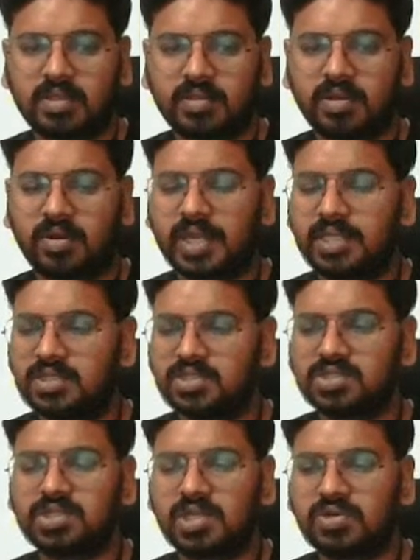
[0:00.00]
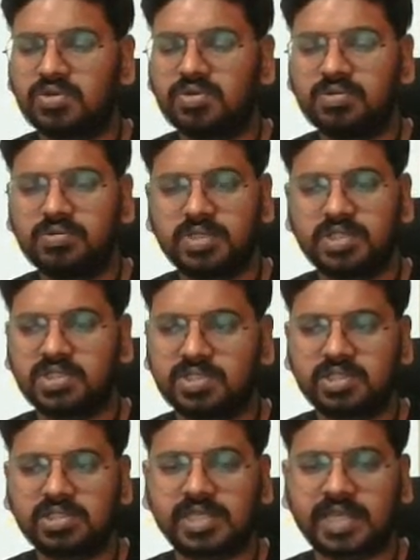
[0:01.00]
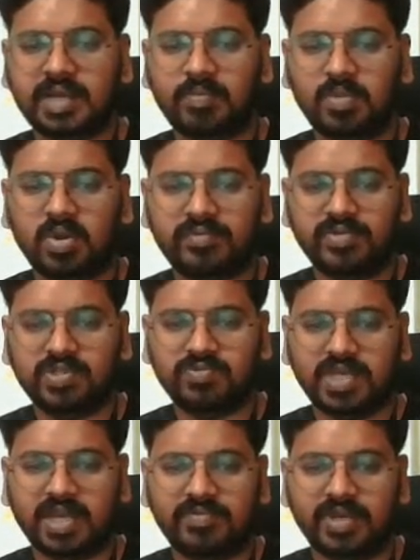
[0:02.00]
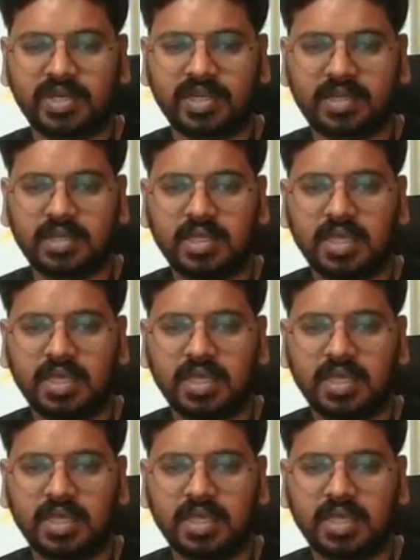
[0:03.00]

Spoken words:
Okay, this is also true. This is the second block which we have written.